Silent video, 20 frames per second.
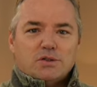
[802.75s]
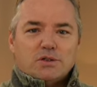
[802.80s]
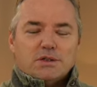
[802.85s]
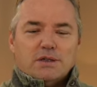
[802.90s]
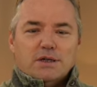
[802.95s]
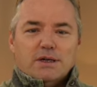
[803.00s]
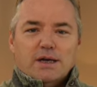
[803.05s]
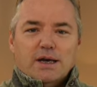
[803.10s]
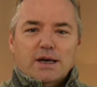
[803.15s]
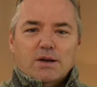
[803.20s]

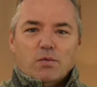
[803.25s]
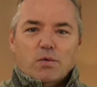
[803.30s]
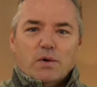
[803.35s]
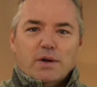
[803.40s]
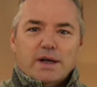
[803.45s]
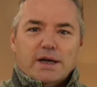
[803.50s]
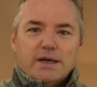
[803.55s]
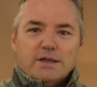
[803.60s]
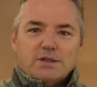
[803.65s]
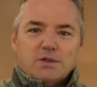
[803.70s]
and one
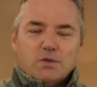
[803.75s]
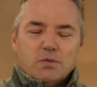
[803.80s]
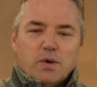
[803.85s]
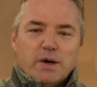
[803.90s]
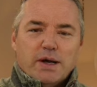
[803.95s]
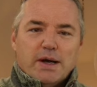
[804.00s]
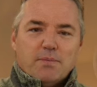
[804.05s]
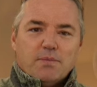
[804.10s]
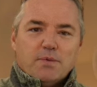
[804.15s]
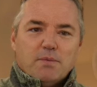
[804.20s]
has to
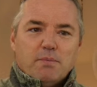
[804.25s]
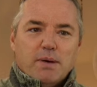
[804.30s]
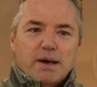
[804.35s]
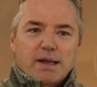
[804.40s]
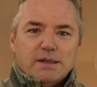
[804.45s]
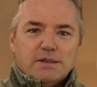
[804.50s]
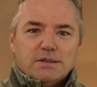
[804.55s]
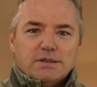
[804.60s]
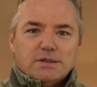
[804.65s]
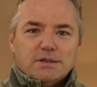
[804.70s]
weigh up the
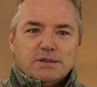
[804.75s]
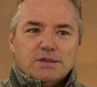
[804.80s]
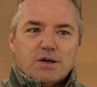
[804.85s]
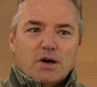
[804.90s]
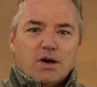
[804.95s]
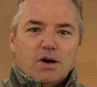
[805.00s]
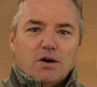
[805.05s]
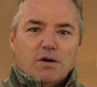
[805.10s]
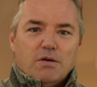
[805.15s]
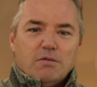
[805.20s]
balances
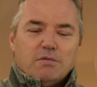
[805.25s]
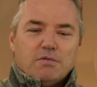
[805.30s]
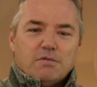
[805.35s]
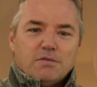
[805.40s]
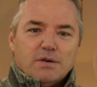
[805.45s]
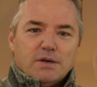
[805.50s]
of,